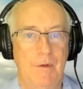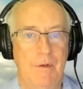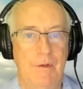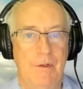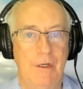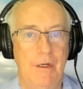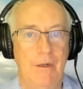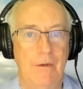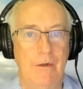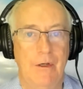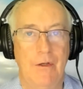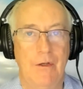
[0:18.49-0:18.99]

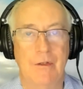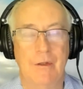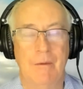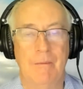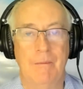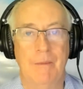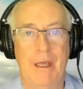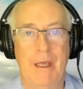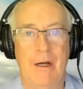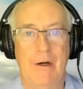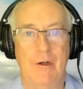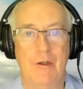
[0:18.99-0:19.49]
serious
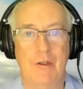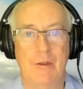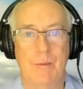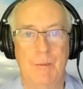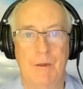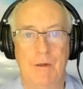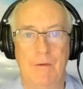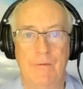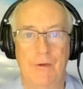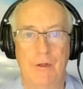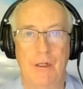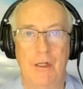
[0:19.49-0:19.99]

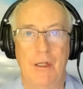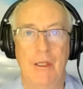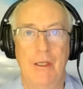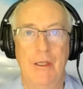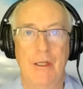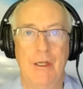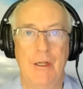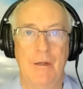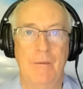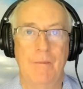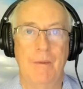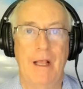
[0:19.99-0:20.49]
embarrassment for the
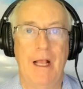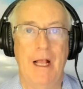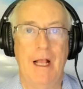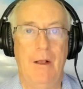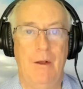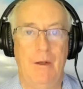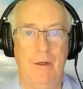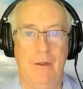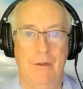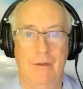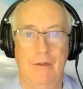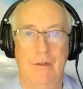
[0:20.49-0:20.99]
leading
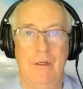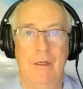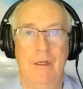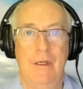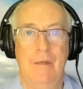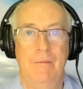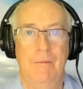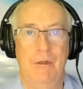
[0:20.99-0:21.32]
powers,